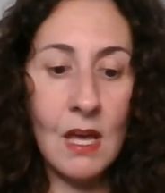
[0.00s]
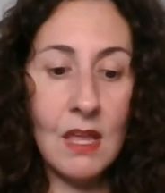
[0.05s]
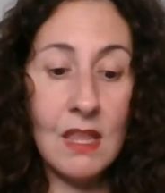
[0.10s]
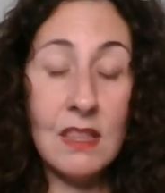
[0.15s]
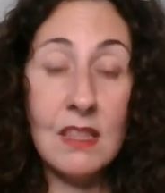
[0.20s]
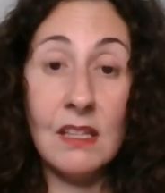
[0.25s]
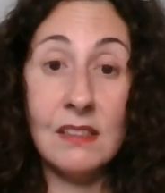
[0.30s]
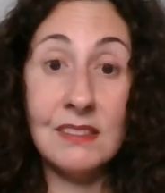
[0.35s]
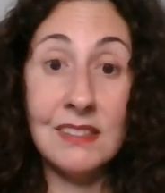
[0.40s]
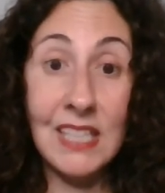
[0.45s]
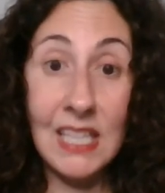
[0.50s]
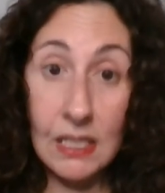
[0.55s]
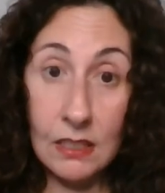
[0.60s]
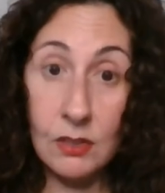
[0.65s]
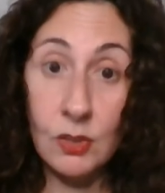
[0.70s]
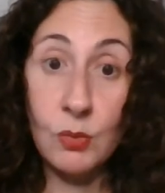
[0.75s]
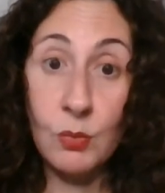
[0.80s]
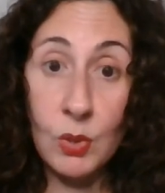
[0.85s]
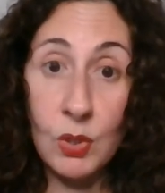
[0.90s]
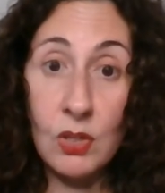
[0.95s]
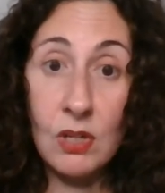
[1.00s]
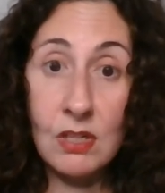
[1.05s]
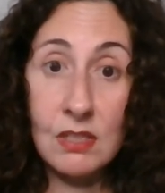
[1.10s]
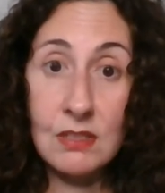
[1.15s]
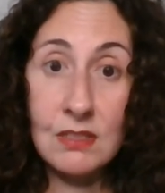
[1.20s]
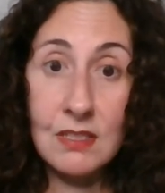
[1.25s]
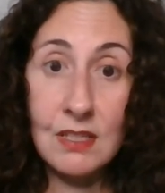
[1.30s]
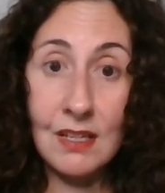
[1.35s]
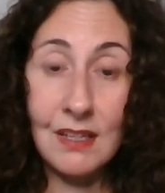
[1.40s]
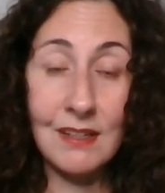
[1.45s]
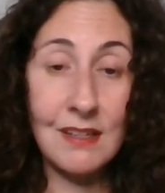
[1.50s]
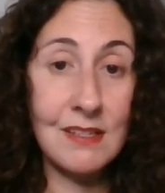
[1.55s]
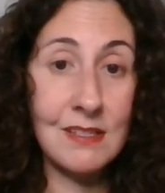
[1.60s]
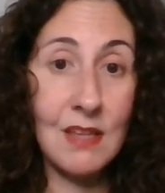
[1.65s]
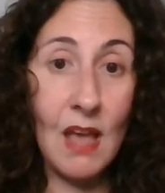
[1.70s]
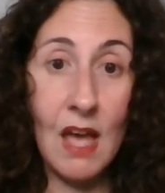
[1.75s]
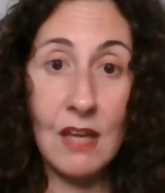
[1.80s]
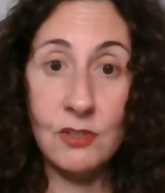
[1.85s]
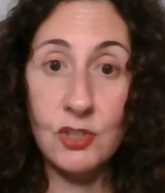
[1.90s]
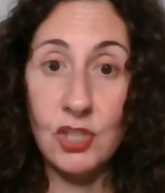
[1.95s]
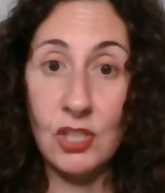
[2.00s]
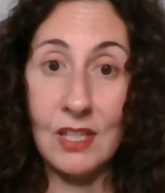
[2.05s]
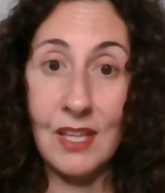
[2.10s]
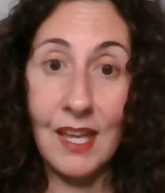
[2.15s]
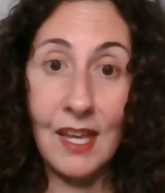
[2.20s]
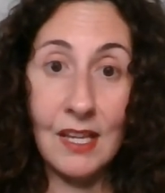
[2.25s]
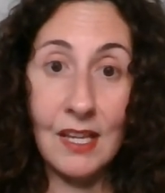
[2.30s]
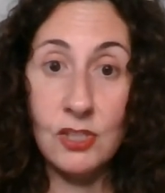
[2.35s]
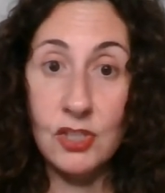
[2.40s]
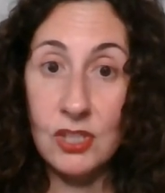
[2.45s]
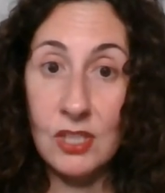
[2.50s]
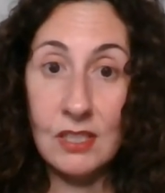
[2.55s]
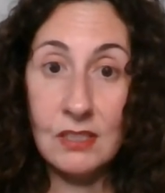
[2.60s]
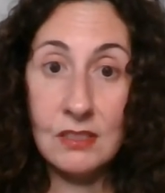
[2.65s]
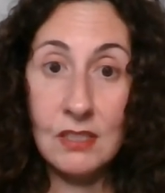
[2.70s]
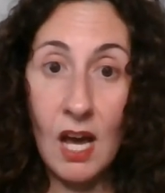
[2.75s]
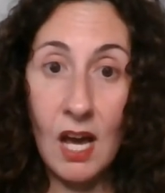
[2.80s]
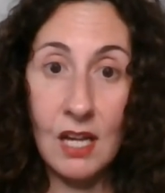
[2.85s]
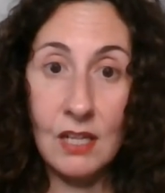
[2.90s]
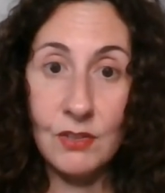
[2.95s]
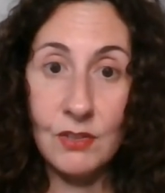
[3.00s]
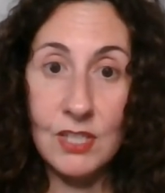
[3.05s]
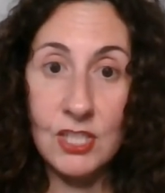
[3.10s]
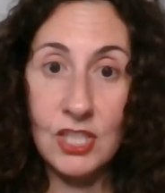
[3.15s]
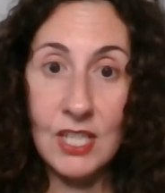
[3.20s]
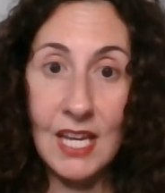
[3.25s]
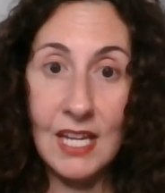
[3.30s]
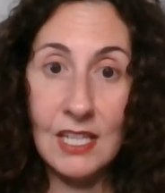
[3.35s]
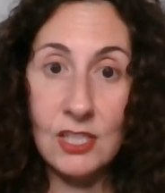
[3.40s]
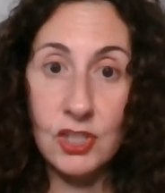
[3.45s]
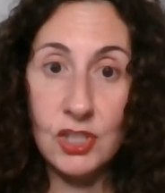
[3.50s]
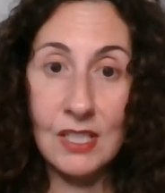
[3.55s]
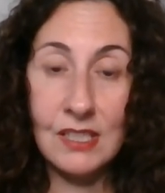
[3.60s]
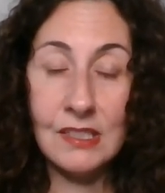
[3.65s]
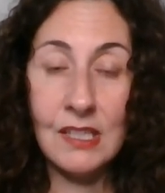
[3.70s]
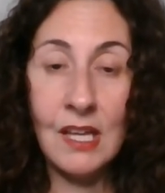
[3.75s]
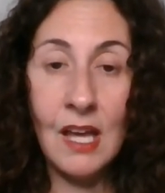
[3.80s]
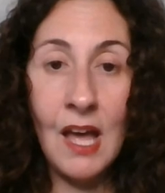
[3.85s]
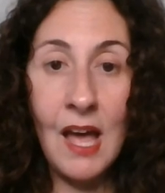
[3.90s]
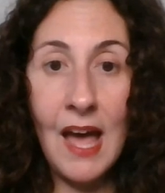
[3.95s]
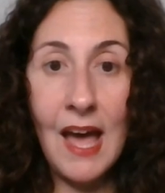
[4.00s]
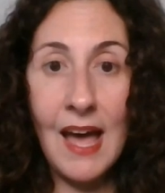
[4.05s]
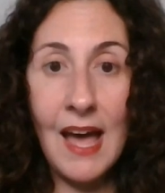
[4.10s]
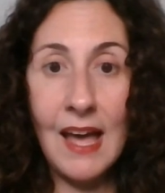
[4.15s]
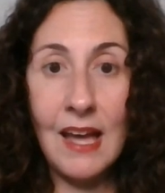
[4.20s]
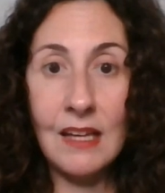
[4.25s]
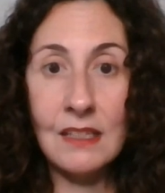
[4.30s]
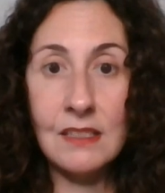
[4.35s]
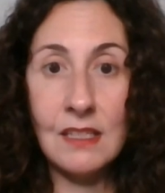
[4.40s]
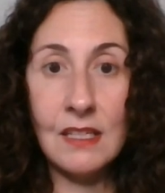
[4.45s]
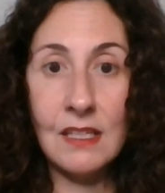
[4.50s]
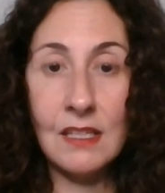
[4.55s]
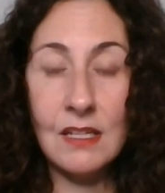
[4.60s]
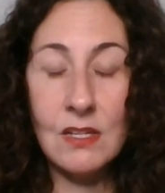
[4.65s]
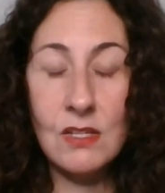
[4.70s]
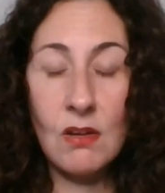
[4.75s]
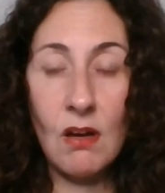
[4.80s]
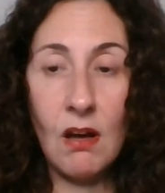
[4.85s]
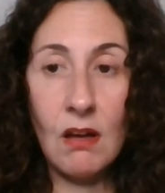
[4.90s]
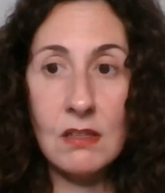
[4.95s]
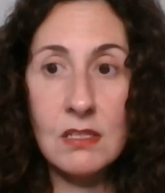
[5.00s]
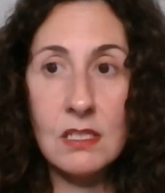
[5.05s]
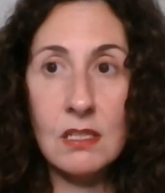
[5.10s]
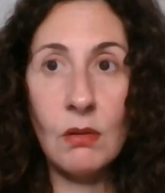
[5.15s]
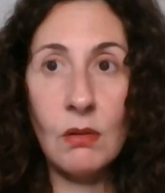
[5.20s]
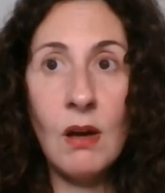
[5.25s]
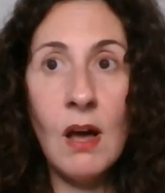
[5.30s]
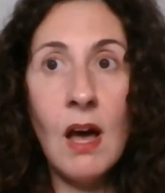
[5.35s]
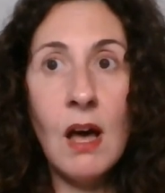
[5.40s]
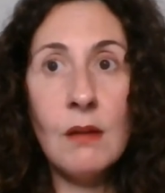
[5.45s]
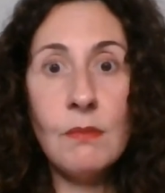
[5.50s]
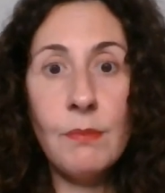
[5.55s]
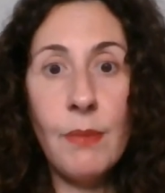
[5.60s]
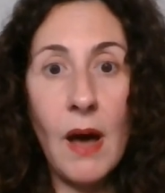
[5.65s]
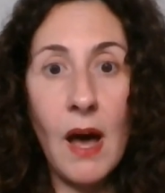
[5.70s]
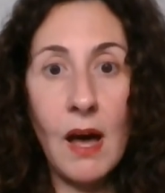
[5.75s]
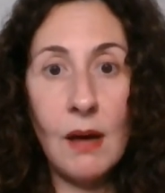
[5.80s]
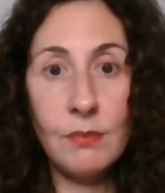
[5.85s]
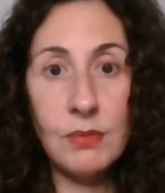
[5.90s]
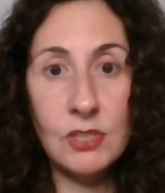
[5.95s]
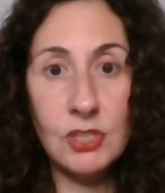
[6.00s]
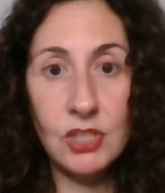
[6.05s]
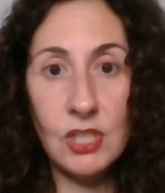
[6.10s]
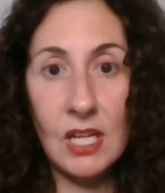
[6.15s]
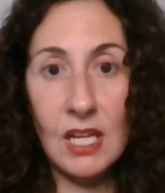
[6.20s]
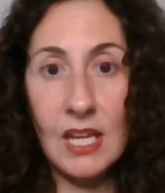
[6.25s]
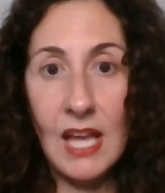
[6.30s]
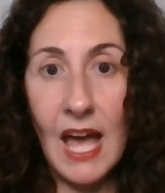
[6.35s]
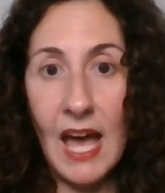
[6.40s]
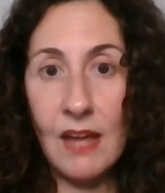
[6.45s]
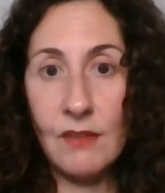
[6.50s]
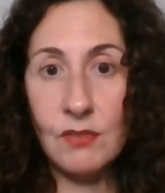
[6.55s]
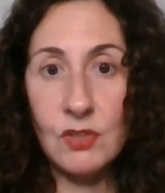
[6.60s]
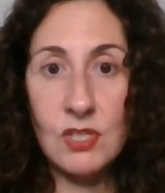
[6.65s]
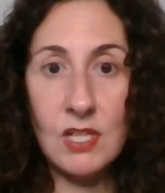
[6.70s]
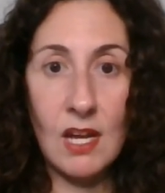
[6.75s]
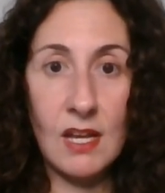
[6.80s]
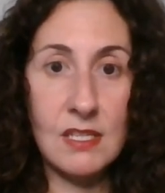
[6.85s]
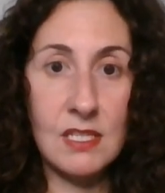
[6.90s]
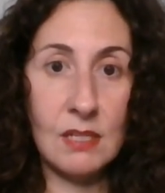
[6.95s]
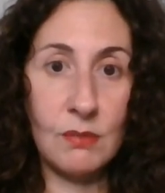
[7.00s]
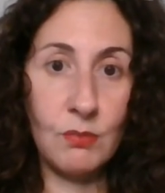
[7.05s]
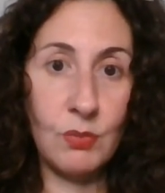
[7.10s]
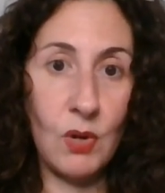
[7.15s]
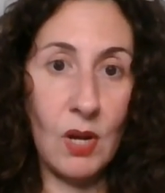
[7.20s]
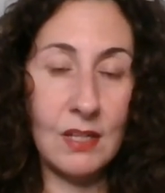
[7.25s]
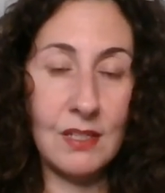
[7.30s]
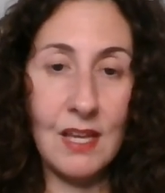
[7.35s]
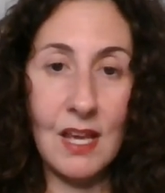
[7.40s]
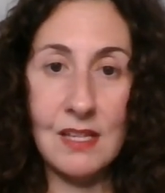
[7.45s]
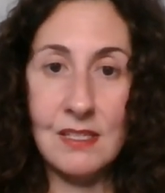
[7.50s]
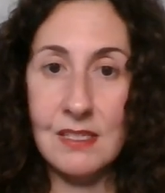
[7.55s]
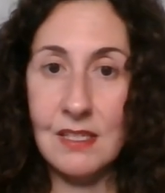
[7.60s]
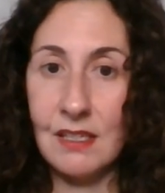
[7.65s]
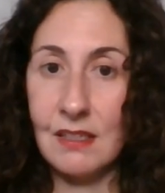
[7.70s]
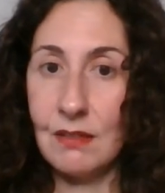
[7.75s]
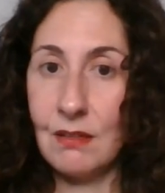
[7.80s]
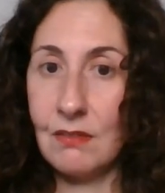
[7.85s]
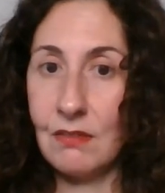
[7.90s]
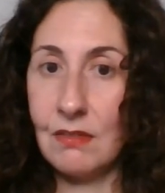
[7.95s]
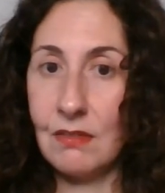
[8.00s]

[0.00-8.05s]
the legal world. It is education, higher education, and it is also publishing, advertising, broadcasting,